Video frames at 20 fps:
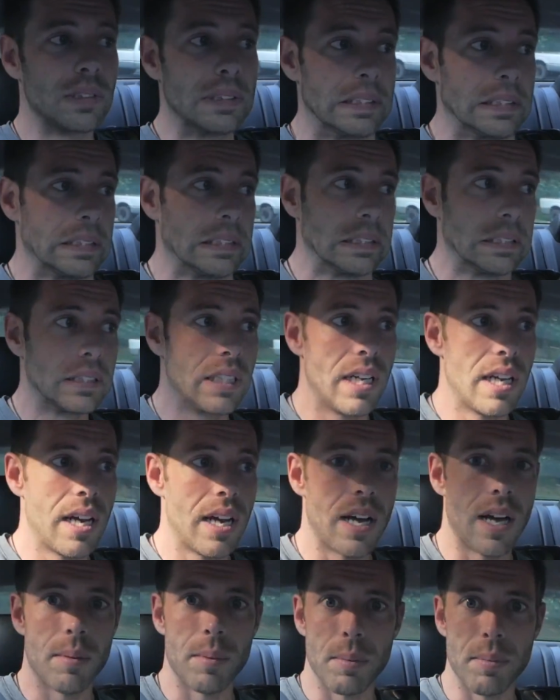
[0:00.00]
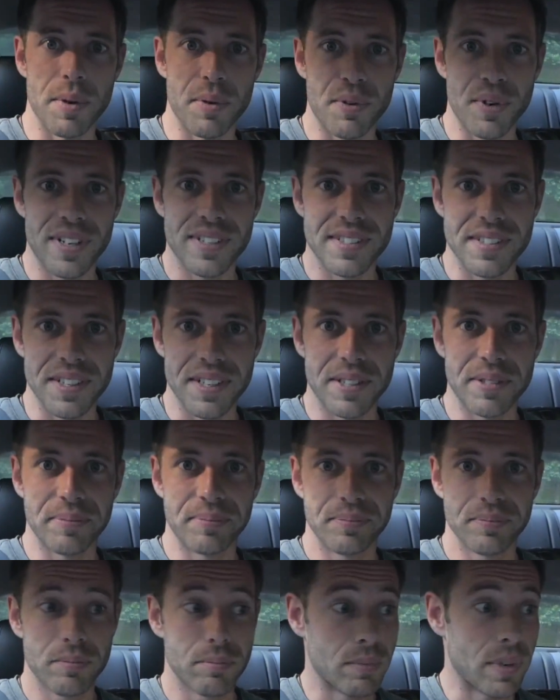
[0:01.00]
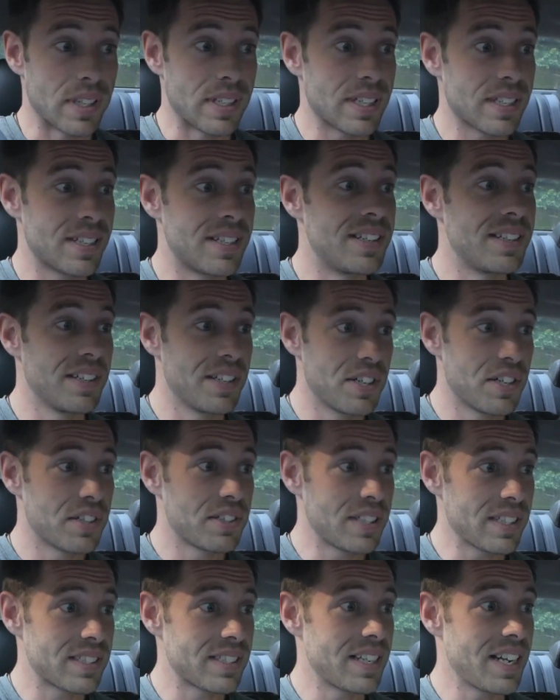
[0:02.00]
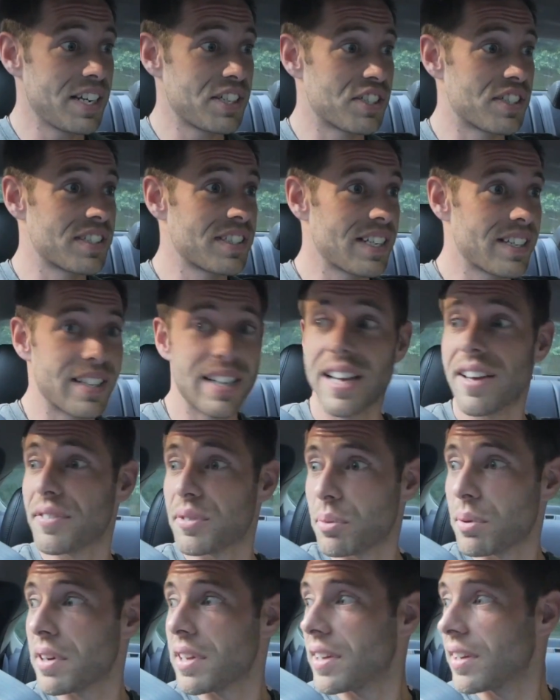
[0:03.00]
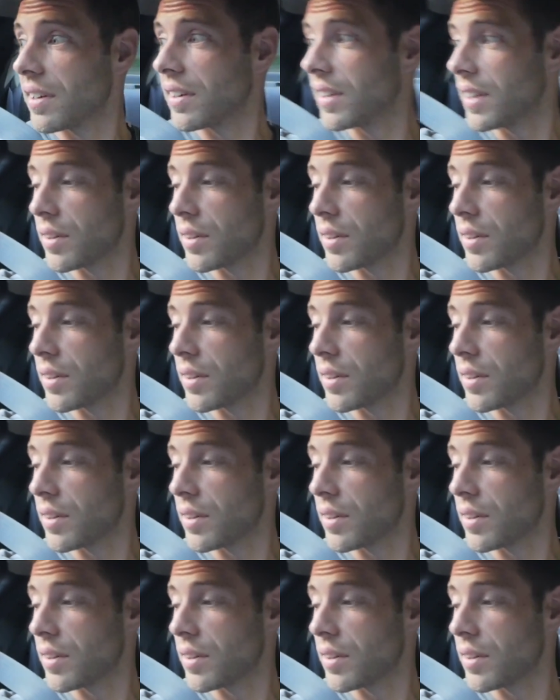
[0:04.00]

I'm a bit rusty. My destination is on the left. We're here.